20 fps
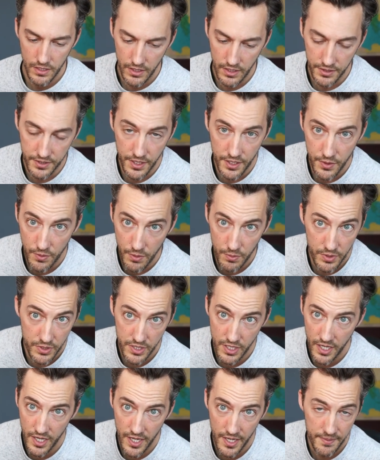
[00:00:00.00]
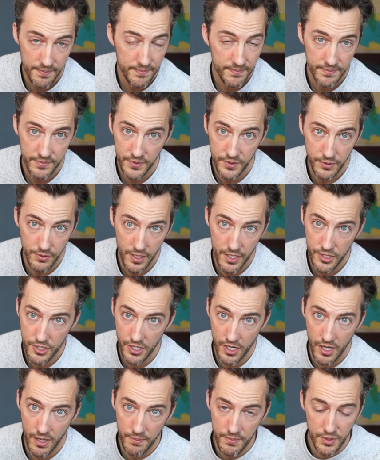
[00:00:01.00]
I'll tell you one more time. Great
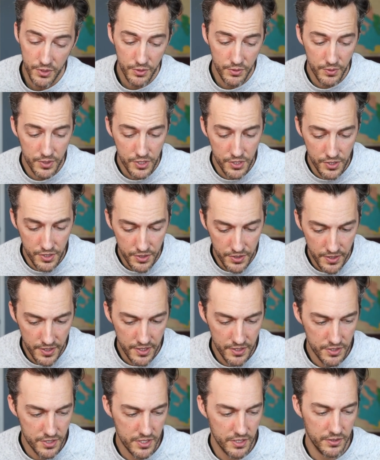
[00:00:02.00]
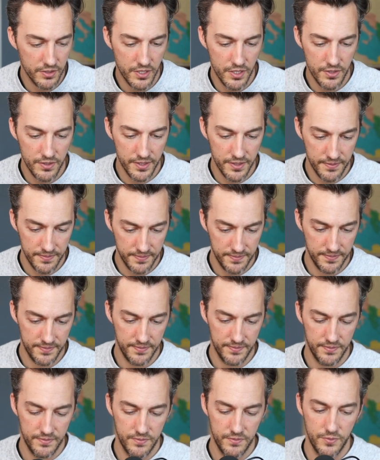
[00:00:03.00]
job doing what you're doing. You're still going.
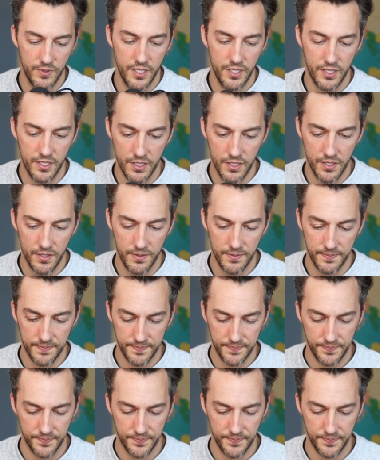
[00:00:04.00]
Way to go.